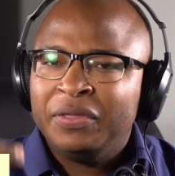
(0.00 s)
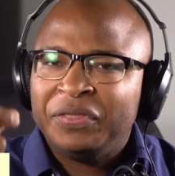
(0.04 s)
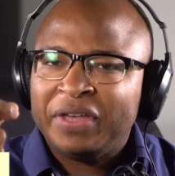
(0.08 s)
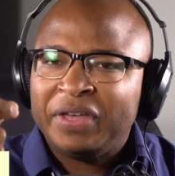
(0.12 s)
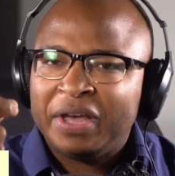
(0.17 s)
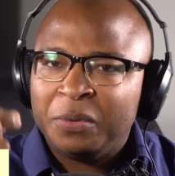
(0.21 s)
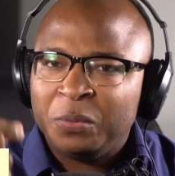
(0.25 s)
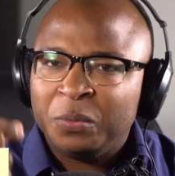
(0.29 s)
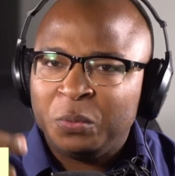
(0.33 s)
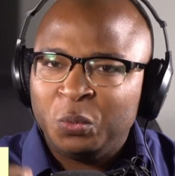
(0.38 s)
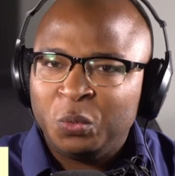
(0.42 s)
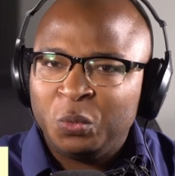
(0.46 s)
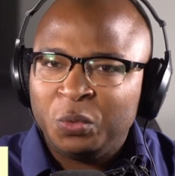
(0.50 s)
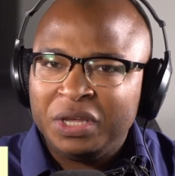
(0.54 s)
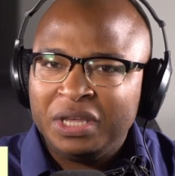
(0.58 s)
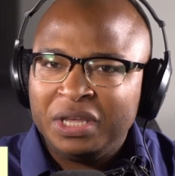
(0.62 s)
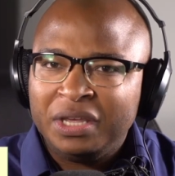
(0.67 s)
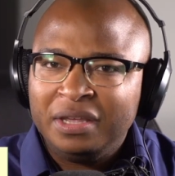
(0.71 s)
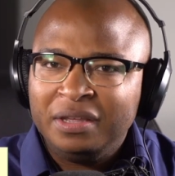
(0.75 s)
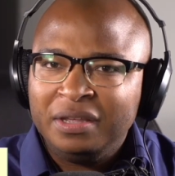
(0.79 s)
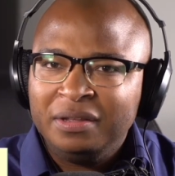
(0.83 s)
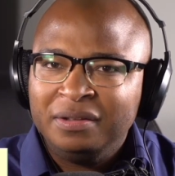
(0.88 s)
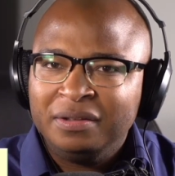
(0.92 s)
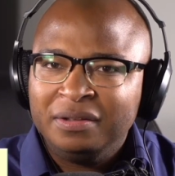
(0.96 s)
that
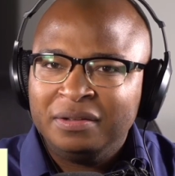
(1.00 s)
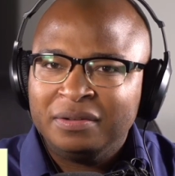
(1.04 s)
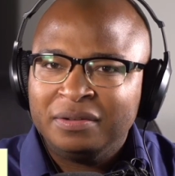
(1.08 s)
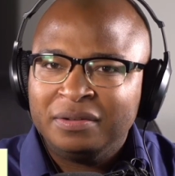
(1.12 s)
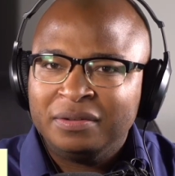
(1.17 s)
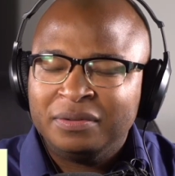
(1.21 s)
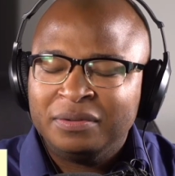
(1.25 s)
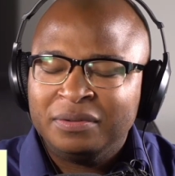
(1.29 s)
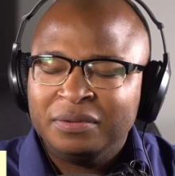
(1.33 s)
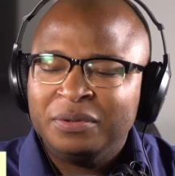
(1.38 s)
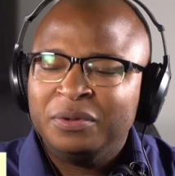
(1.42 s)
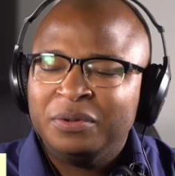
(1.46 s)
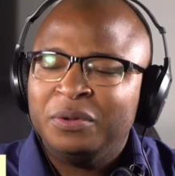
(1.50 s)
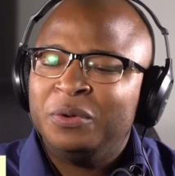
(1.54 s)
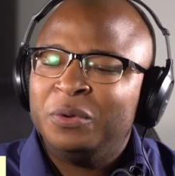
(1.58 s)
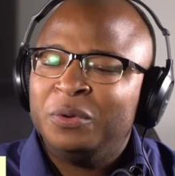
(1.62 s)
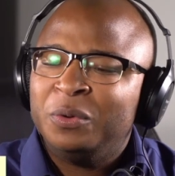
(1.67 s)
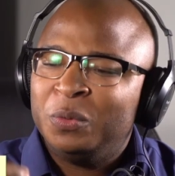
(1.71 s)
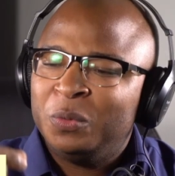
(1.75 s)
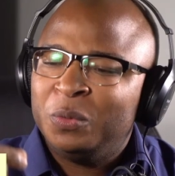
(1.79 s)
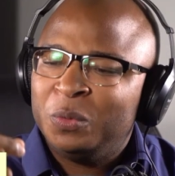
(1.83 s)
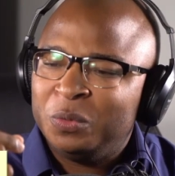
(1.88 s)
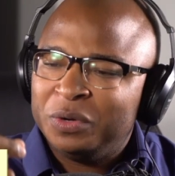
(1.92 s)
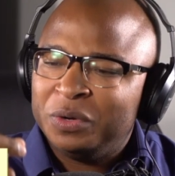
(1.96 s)
we
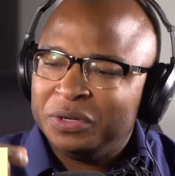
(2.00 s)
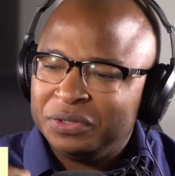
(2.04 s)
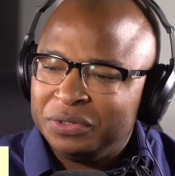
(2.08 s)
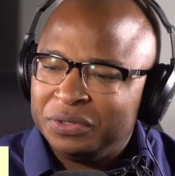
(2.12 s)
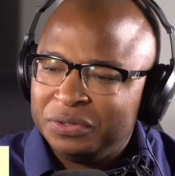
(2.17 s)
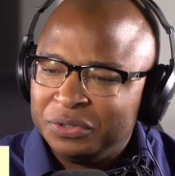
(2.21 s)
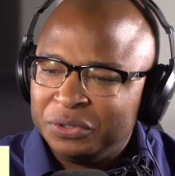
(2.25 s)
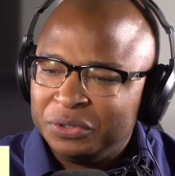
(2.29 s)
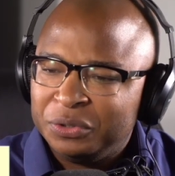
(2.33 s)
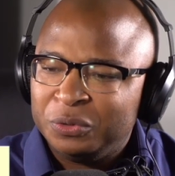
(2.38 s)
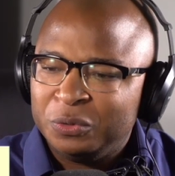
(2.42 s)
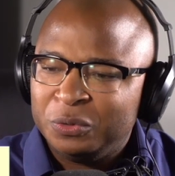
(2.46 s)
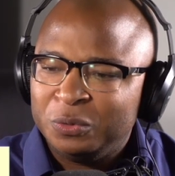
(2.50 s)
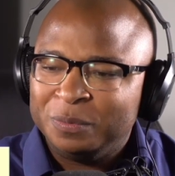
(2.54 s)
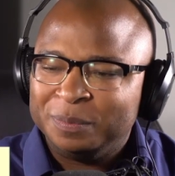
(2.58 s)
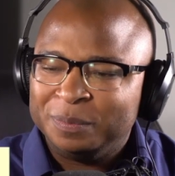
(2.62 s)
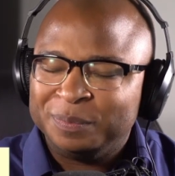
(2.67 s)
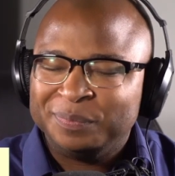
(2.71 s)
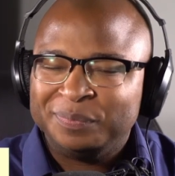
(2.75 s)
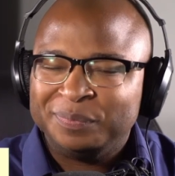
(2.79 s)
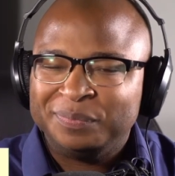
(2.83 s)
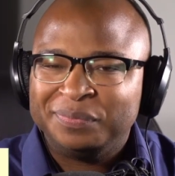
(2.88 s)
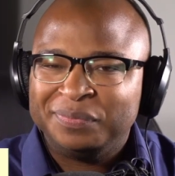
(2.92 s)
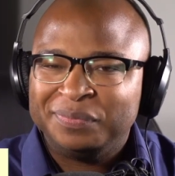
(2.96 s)
would do
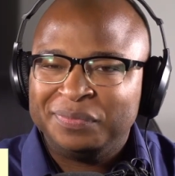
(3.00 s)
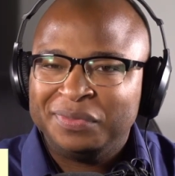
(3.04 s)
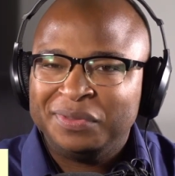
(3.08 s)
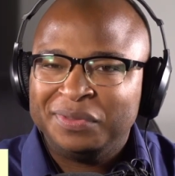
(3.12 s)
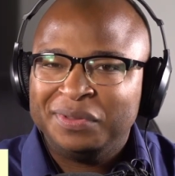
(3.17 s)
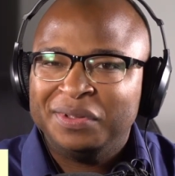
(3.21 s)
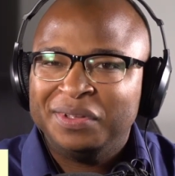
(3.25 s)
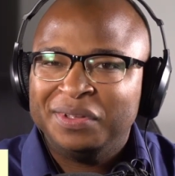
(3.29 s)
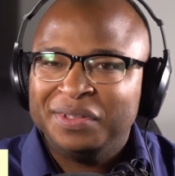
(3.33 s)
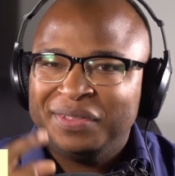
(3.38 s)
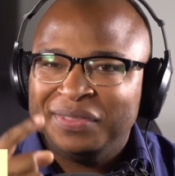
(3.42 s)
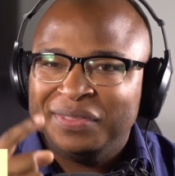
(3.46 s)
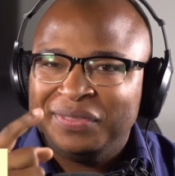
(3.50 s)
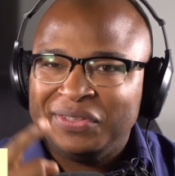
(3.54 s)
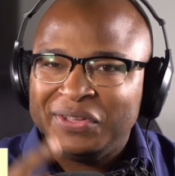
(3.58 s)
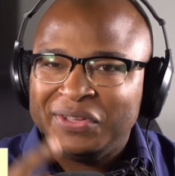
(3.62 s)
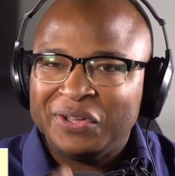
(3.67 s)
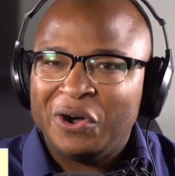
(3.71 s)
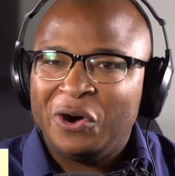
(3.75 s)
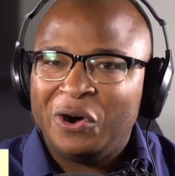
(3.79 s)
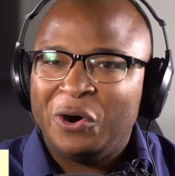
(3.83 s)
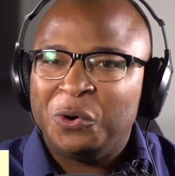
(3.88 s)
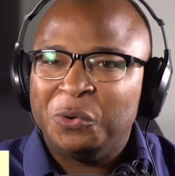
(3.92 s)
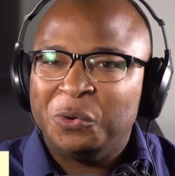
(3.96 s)

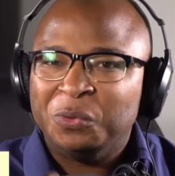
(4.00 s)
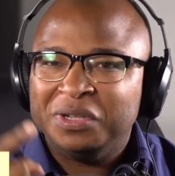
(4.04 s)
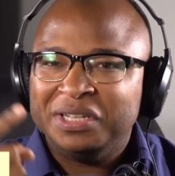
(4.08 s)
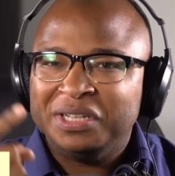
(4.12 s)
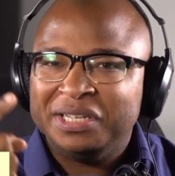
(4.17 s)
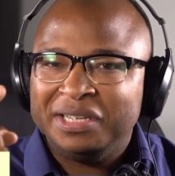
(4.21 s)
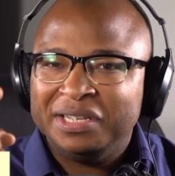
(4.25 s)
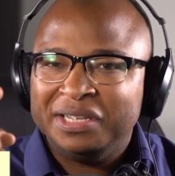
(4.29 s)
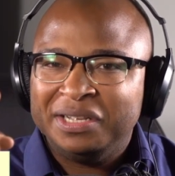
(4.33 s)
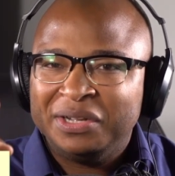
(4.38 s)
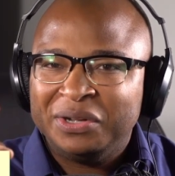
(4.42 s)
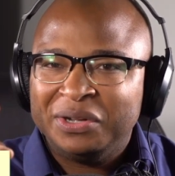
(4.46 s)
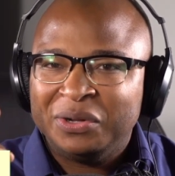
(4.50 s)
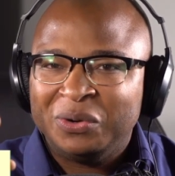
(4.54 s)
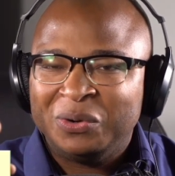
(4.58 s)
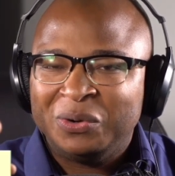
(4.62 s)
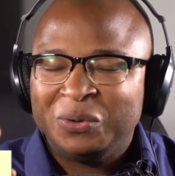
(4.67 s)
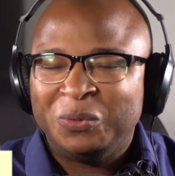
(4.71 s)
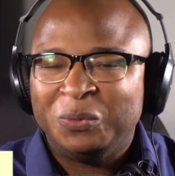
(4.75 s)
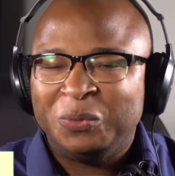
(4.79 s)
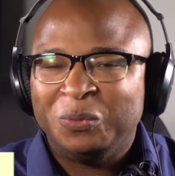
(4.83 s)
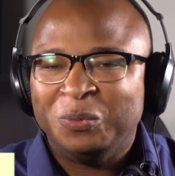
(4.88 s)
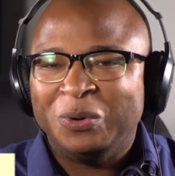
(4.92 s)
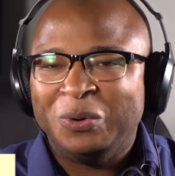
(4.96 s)
the only
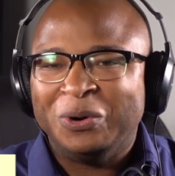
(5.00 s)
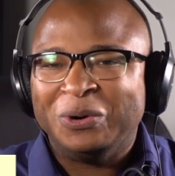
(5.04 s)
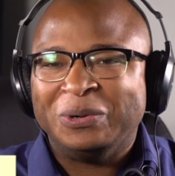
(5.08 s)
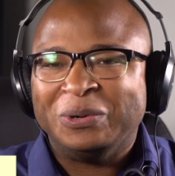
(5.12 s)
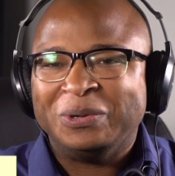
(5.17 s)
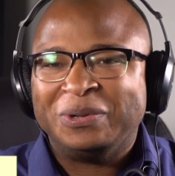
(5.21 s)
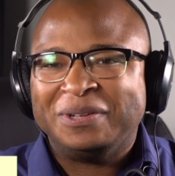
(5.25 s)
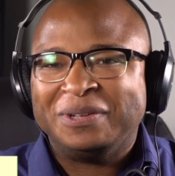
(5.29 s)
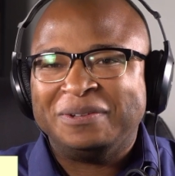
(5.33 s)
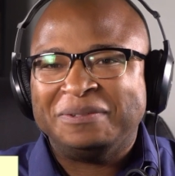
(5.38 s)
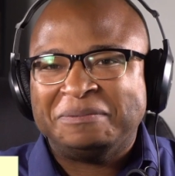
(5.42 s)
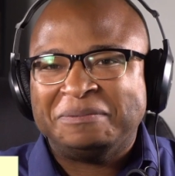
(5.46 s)
work.